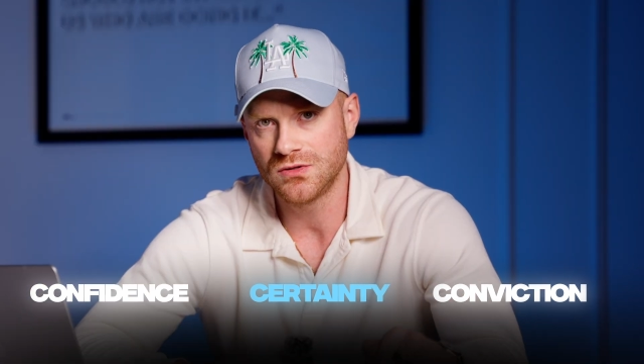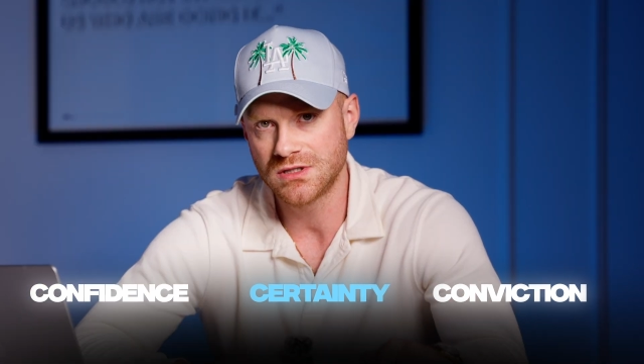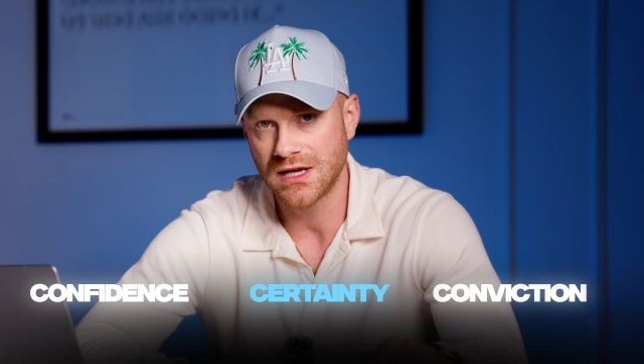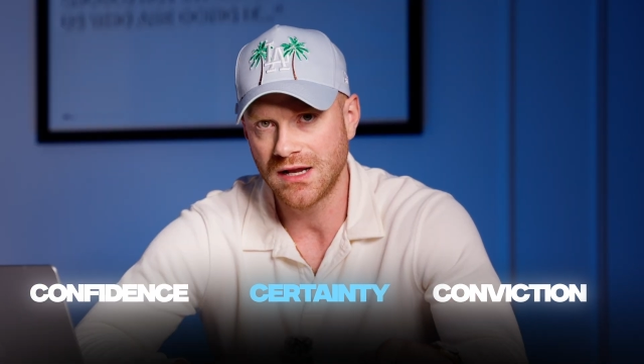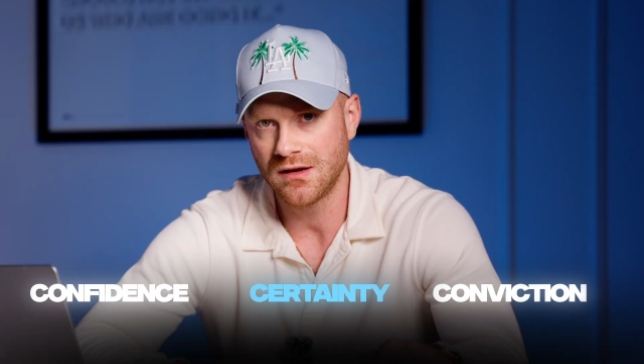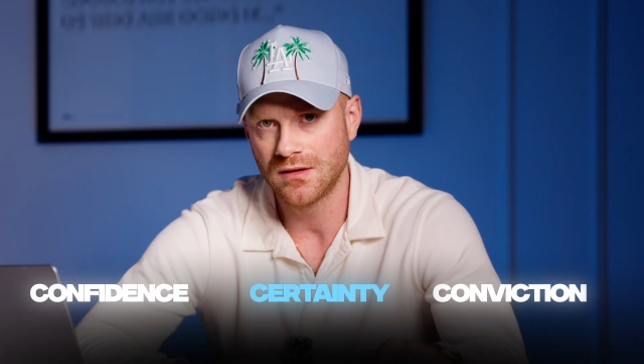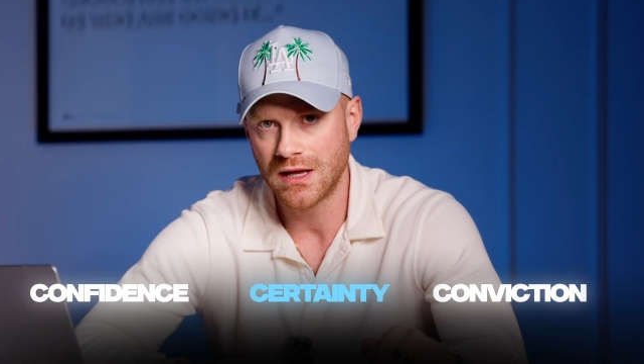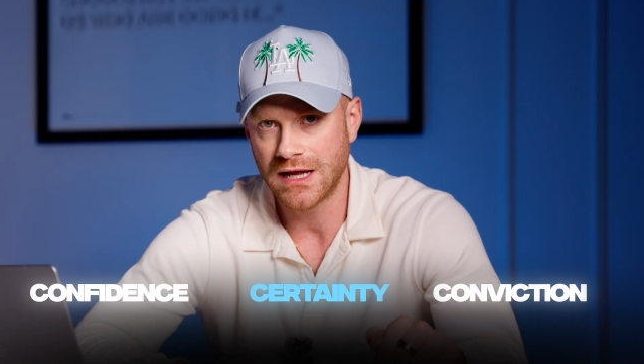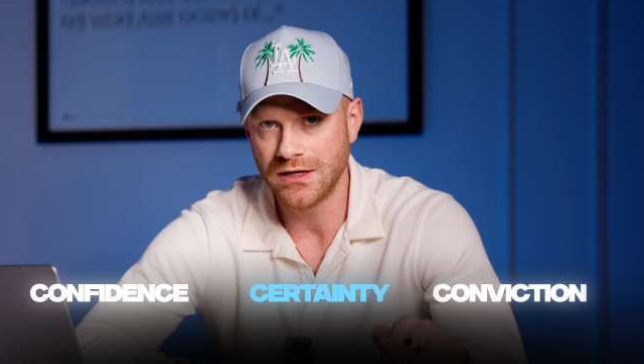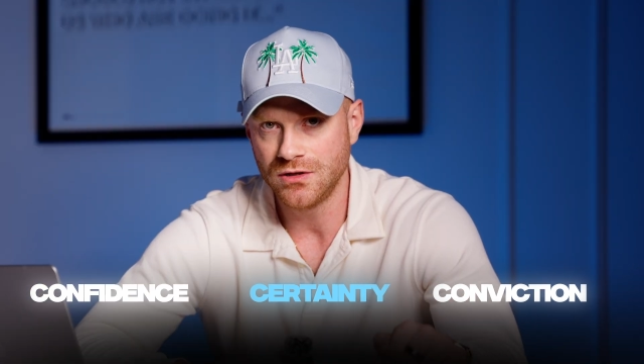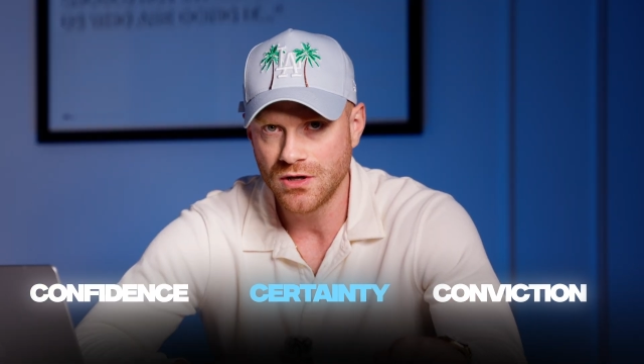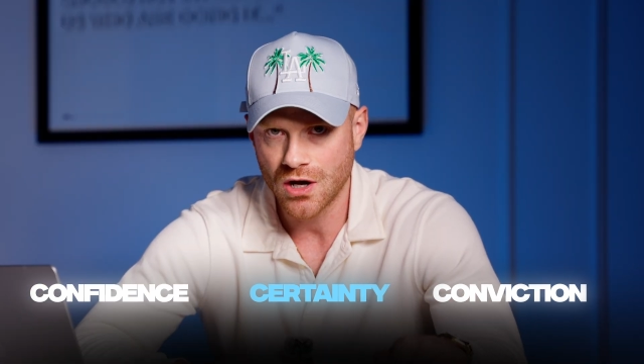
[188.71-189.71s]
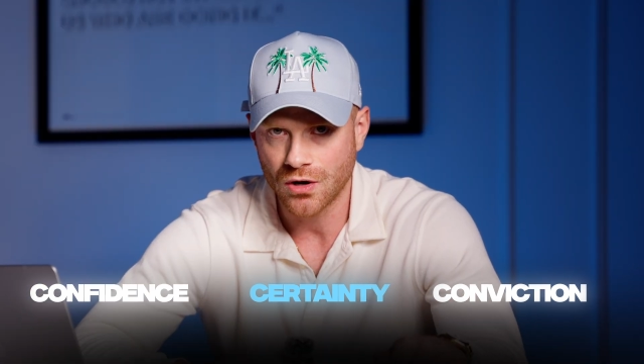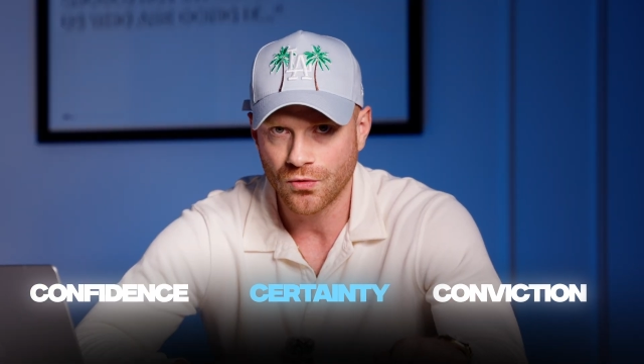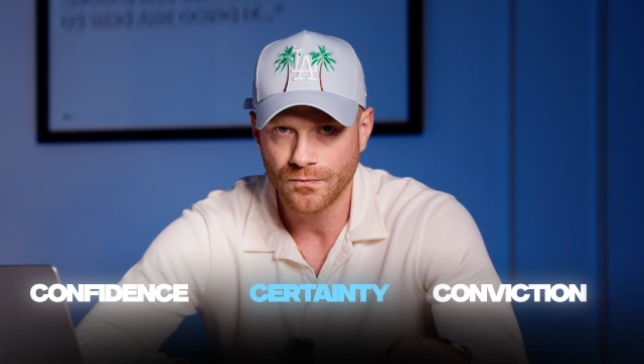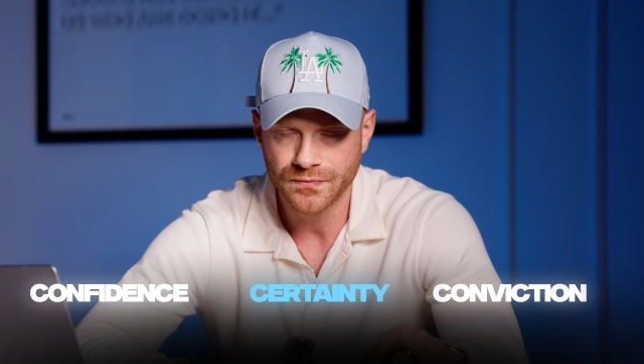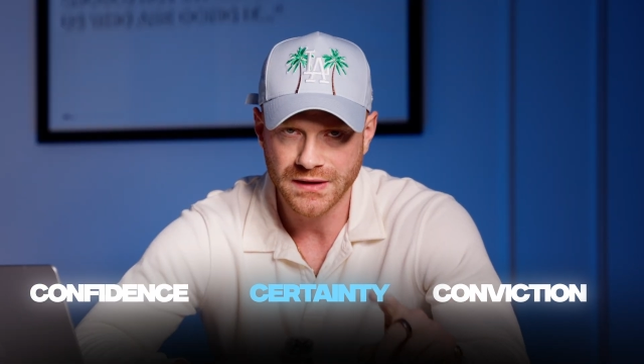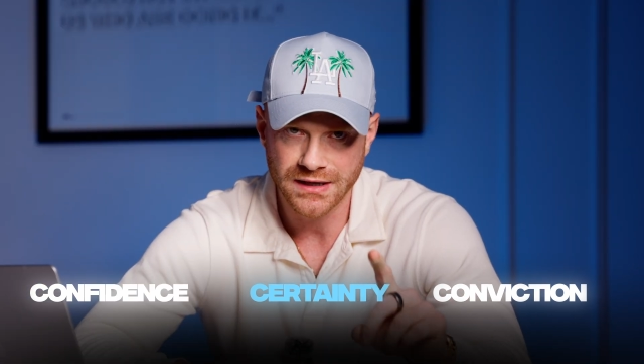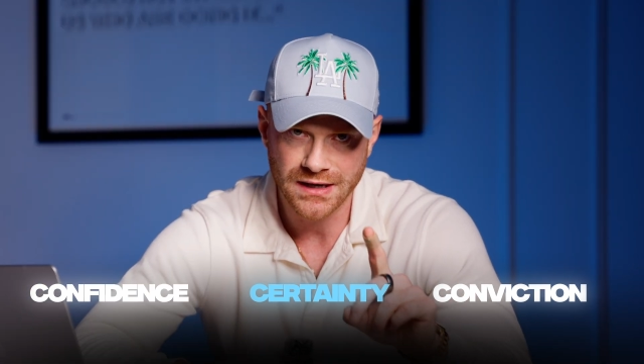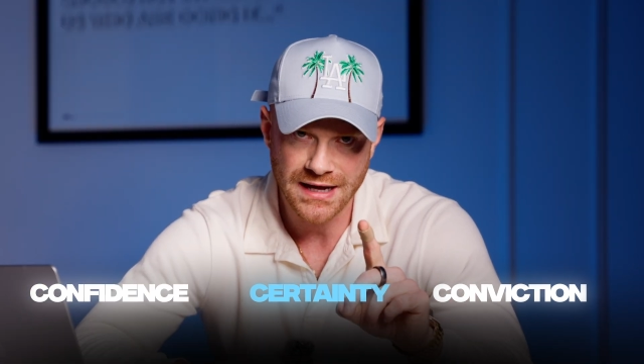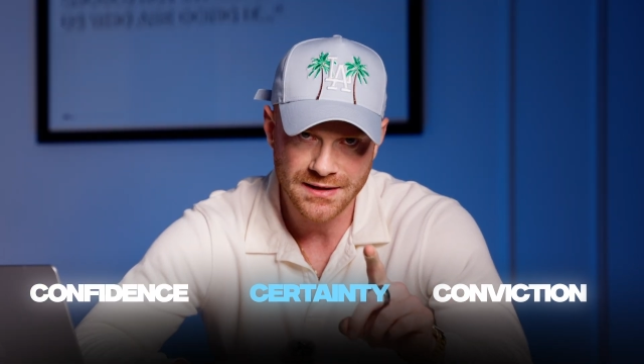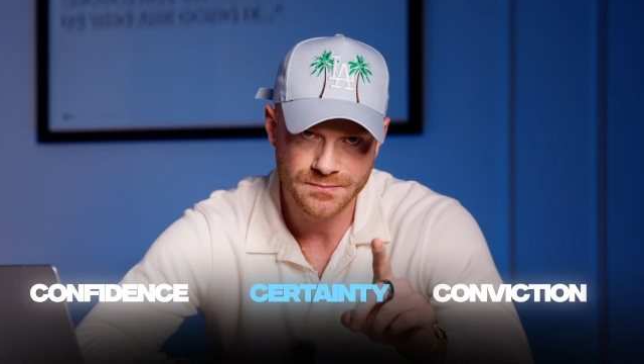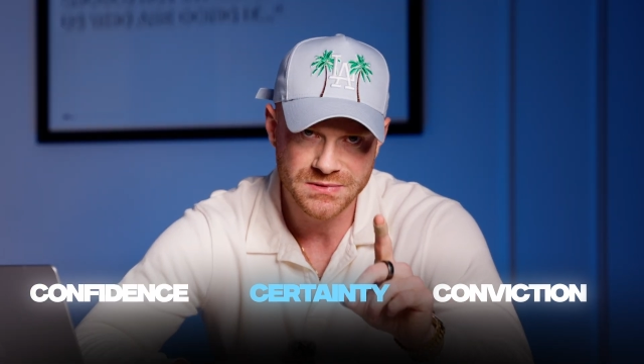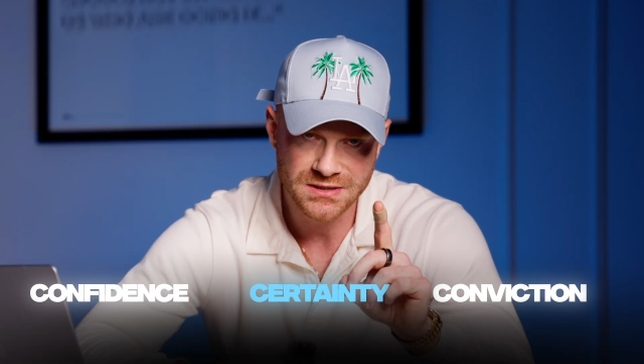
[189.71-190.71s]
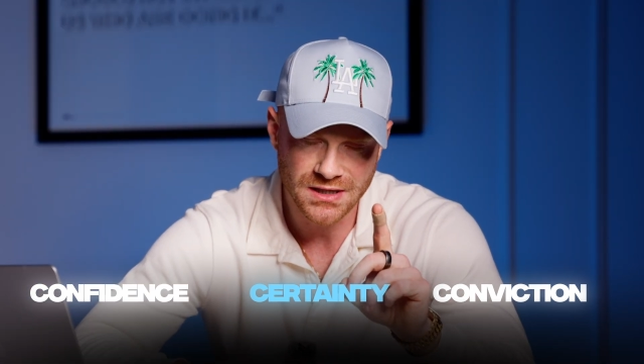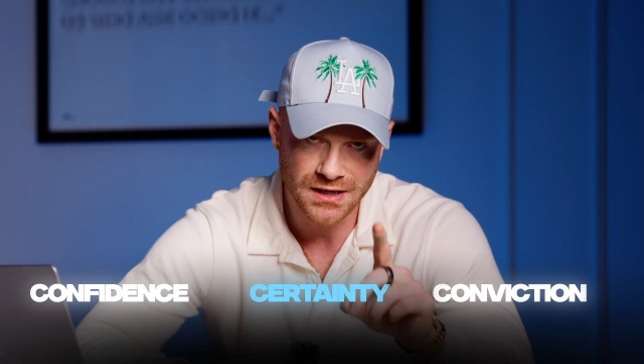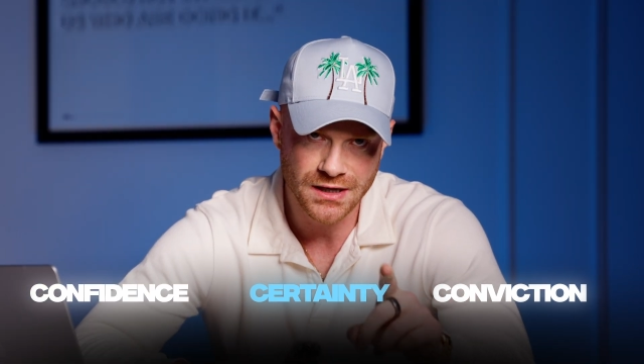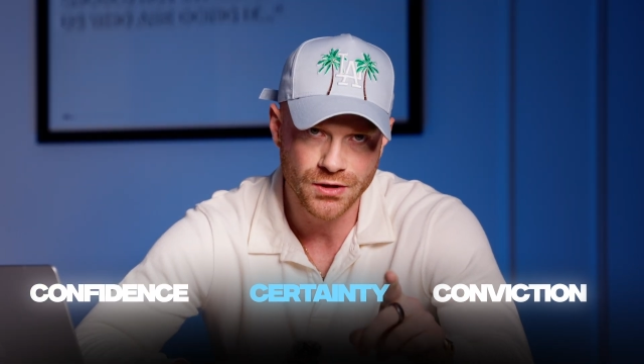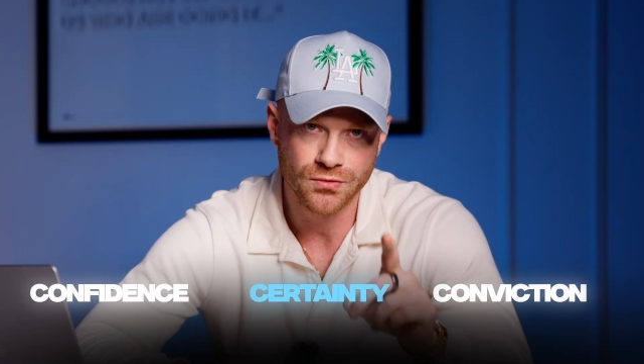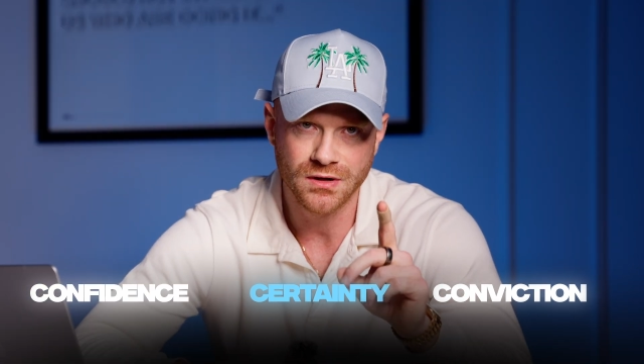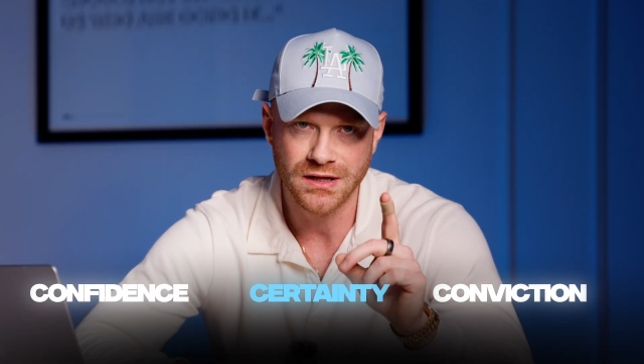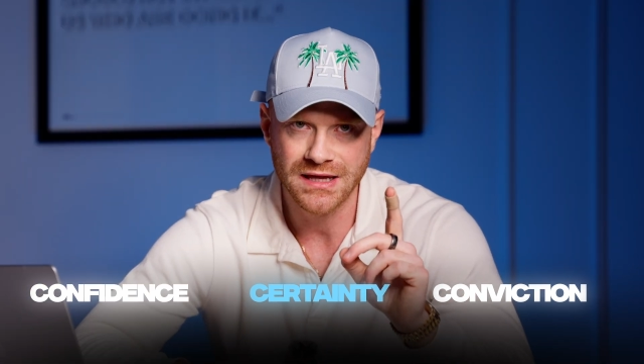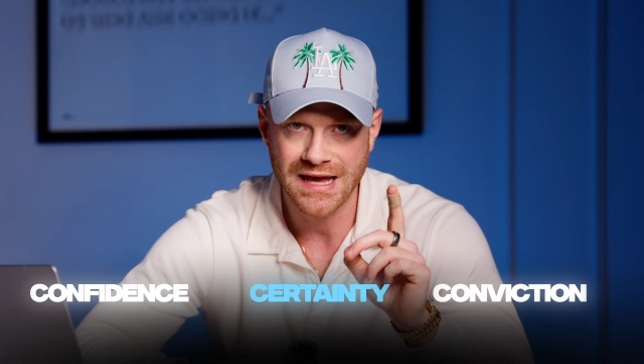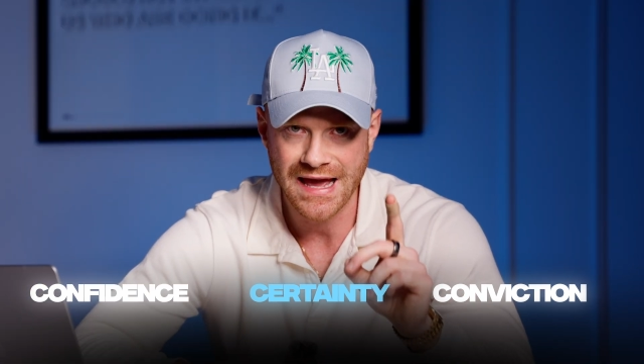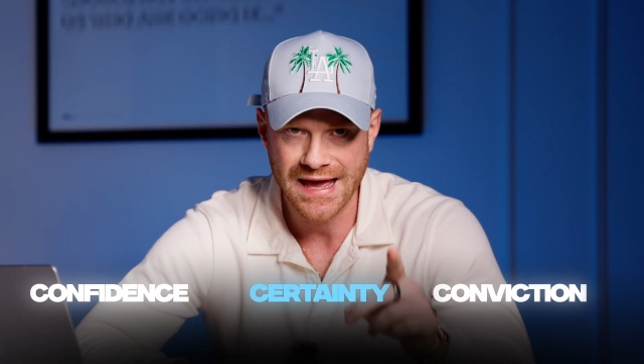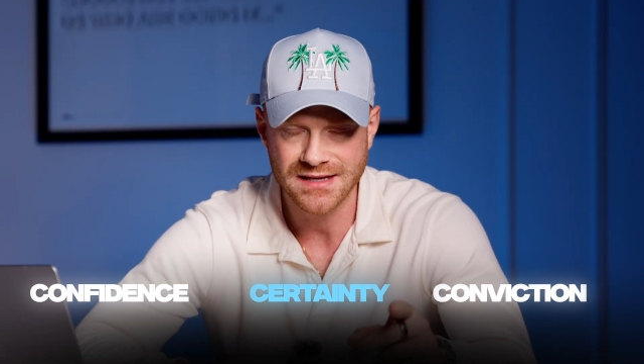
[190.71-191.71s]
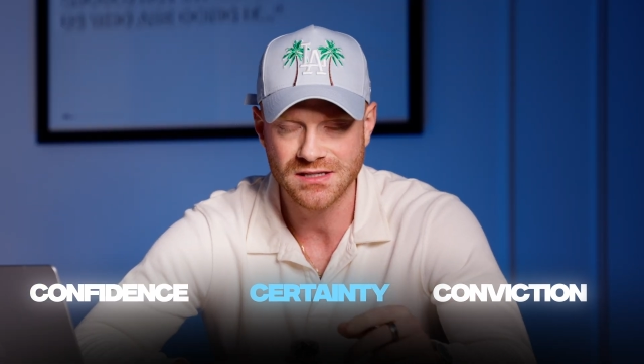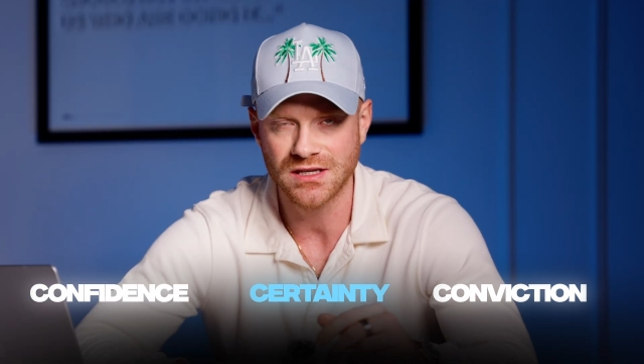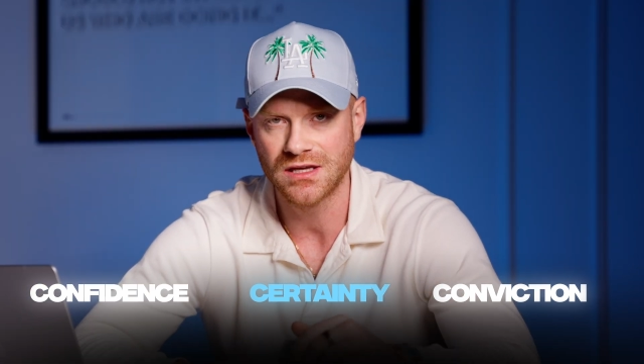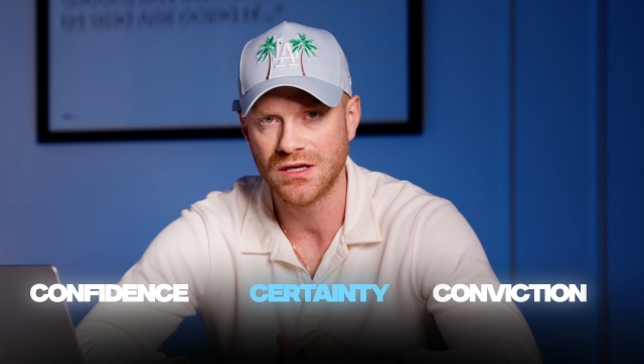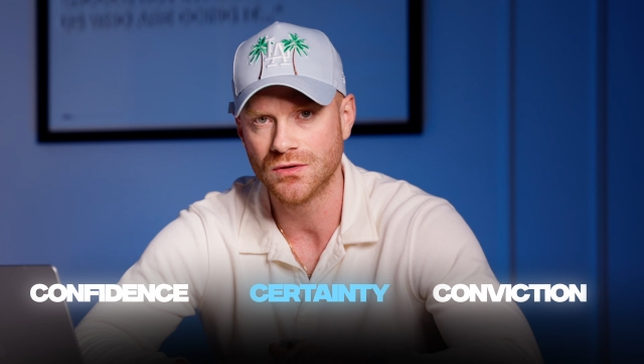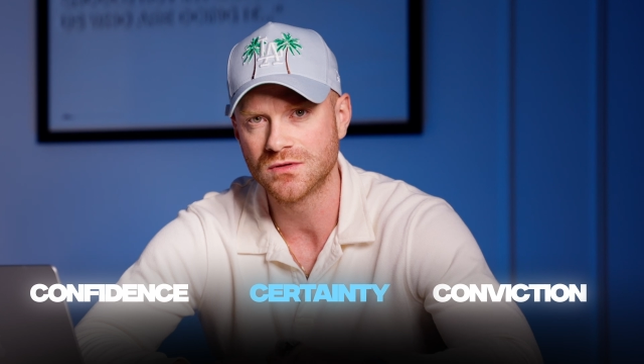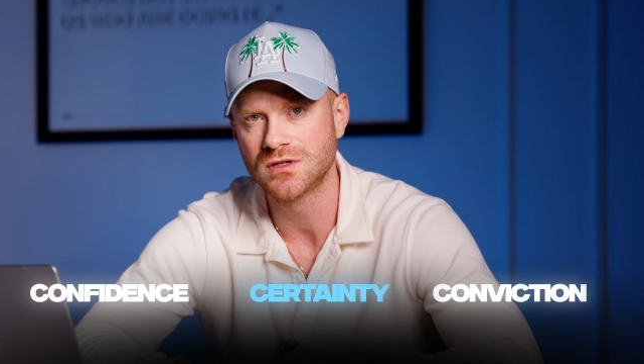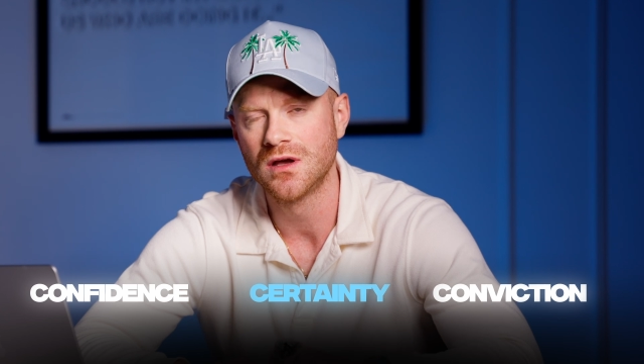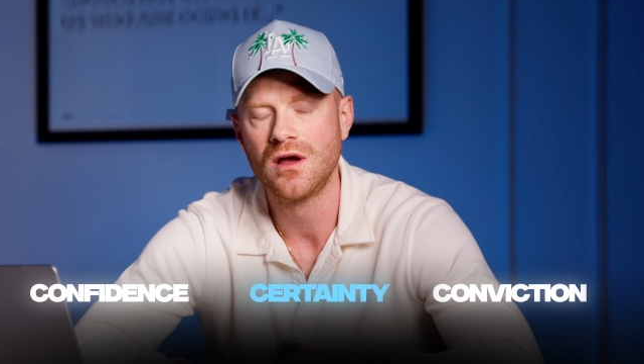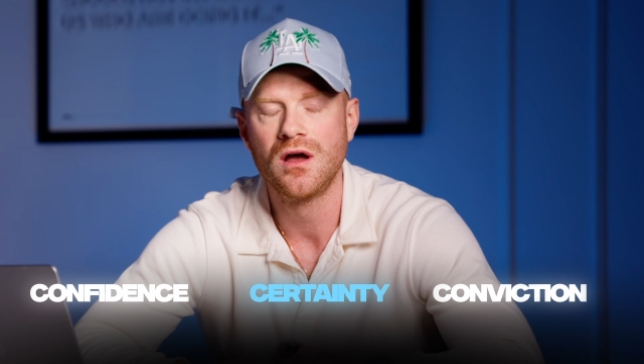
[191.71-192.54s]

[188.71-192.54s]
you sell and know that it absolutely executes